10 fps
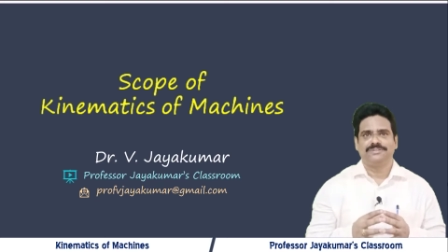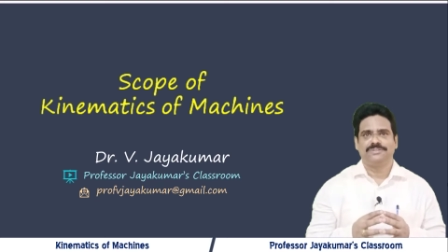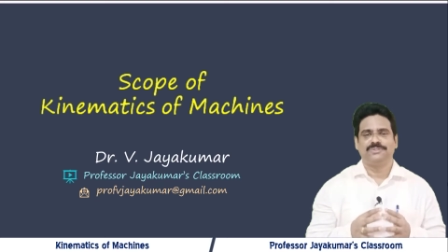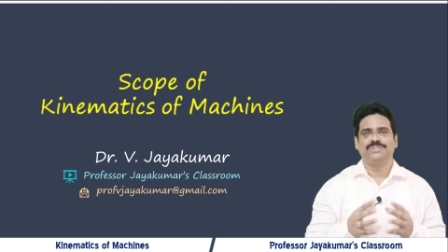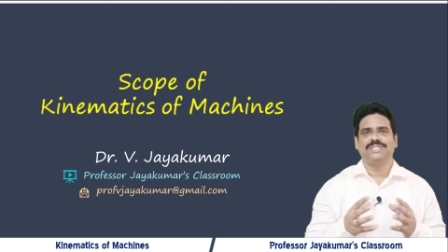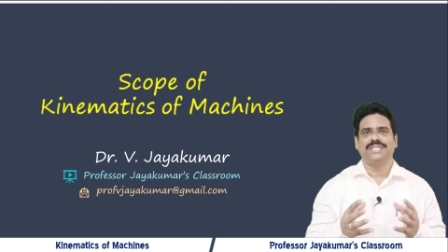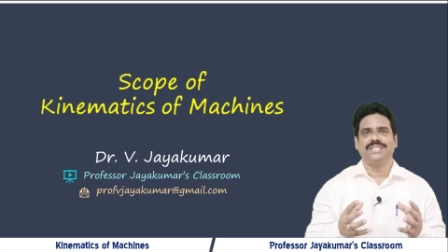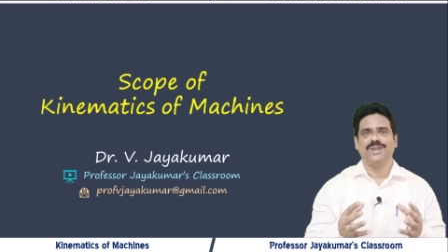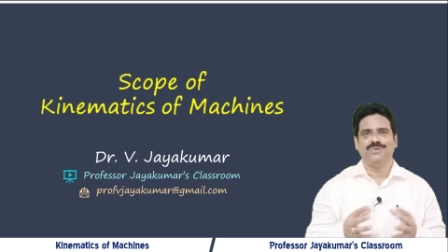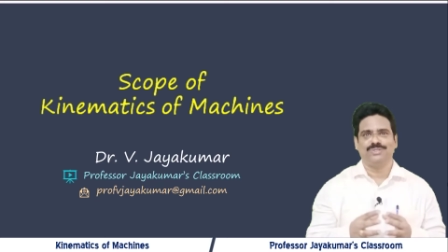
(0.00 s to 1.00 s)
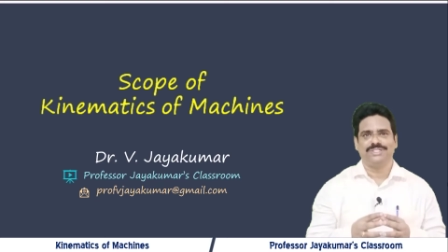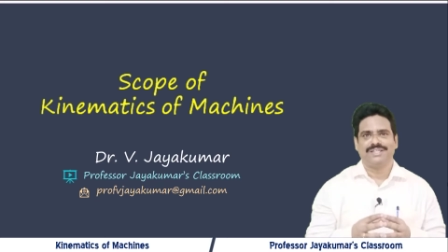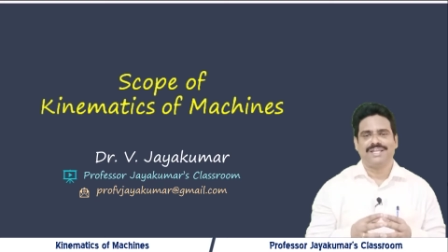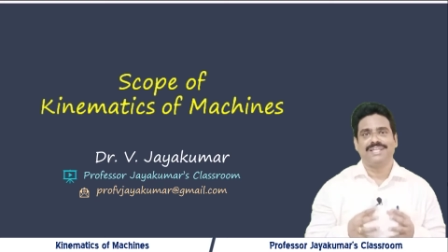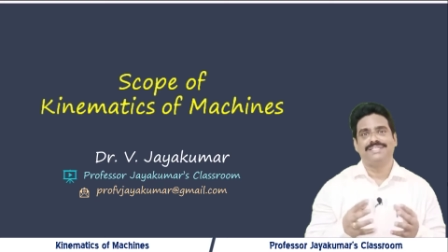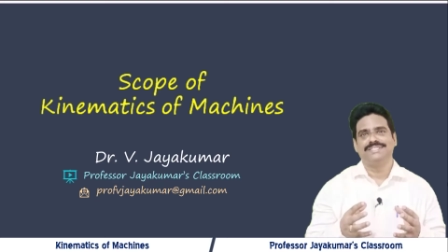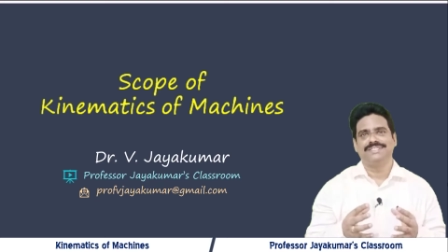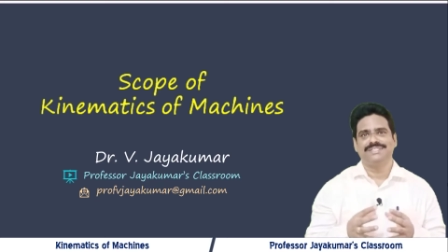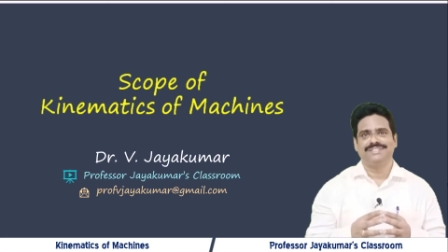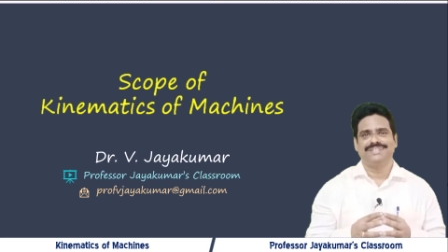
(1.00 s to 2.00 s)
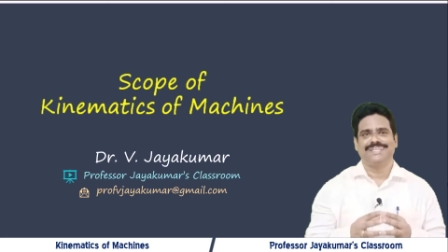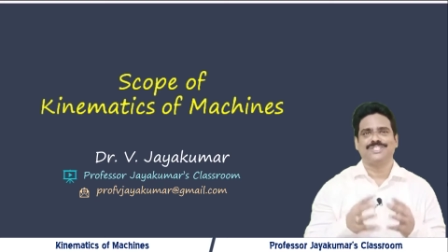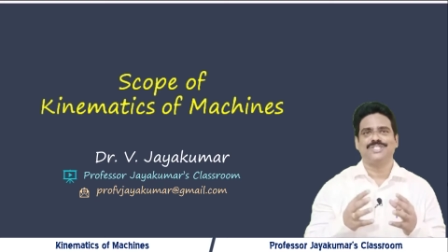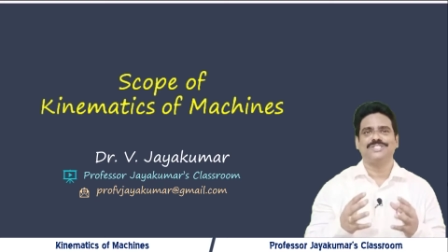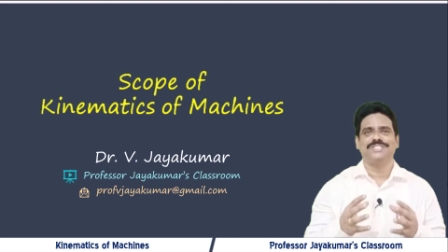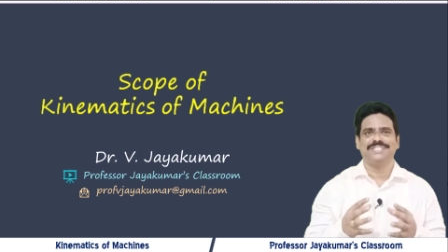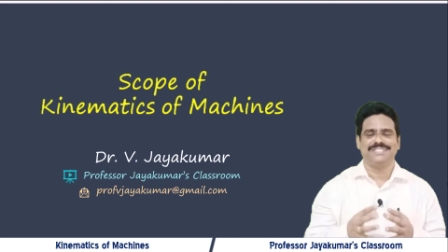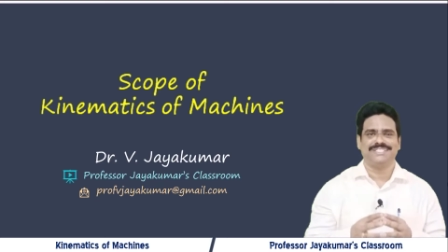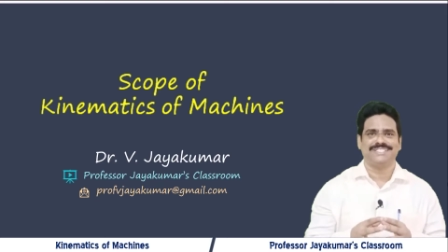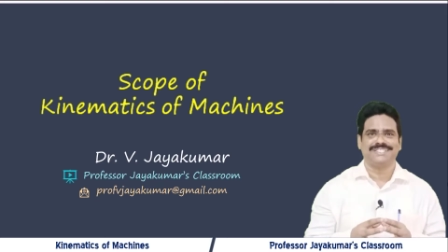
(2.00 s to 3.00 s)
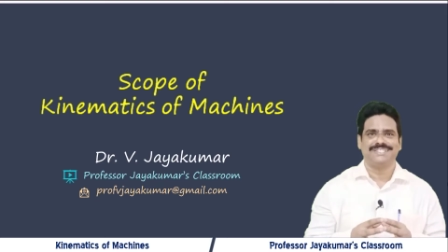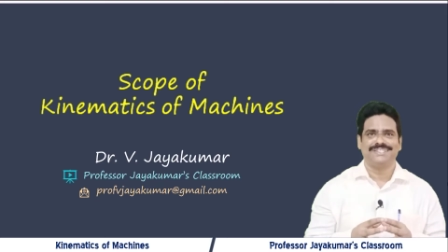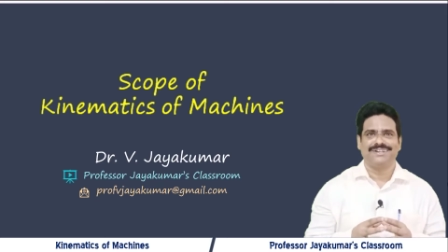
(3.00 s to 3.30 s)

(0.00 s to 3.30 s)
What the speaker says: to try out another lecture series